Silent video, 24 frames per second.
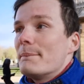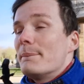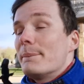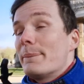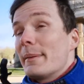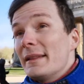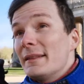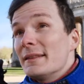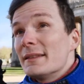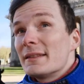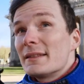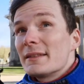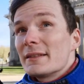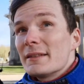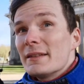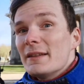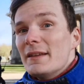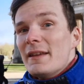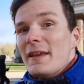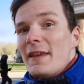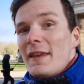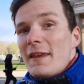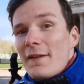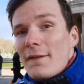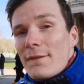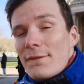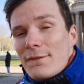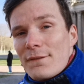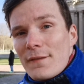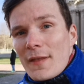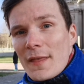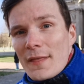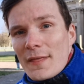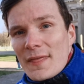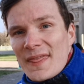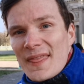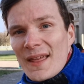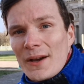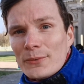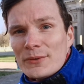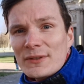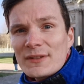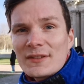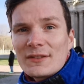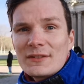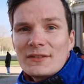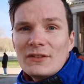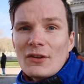But if
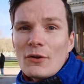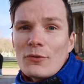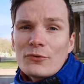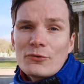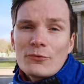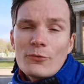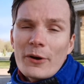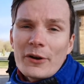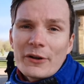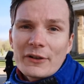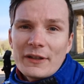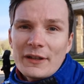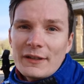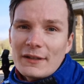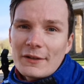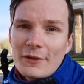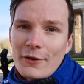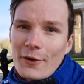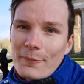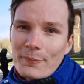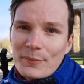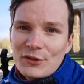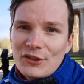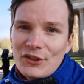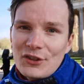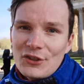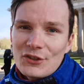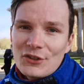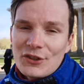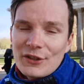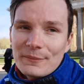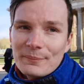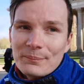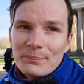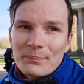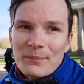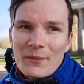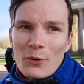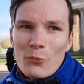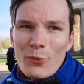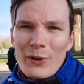those don't work in a competition,